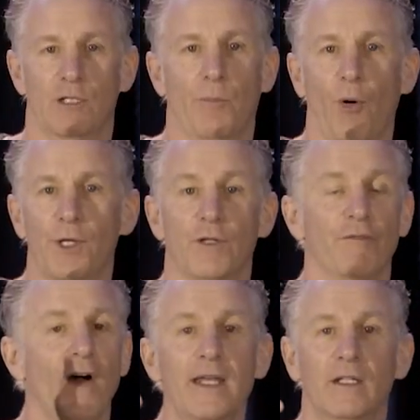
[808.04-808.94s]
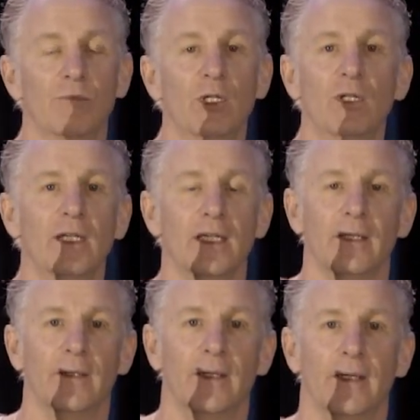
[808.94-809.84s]
that supports you. Find a
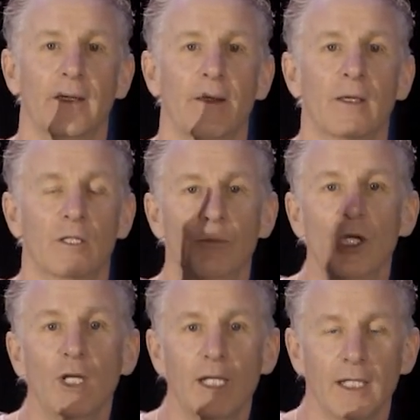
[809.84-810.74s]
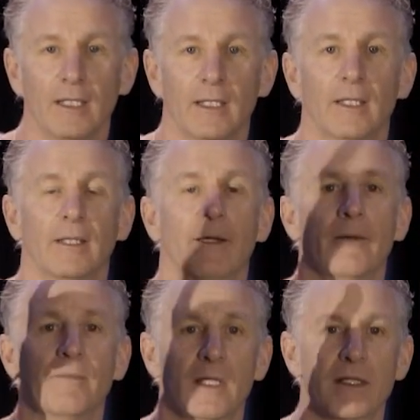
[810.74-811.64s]
community. Community,
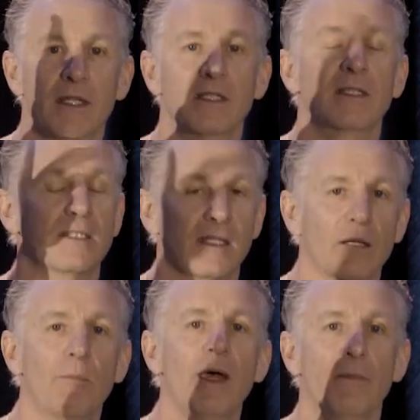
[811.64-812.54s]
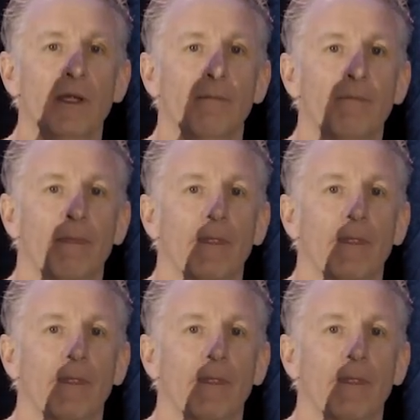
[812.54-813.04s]
consistency, commitment,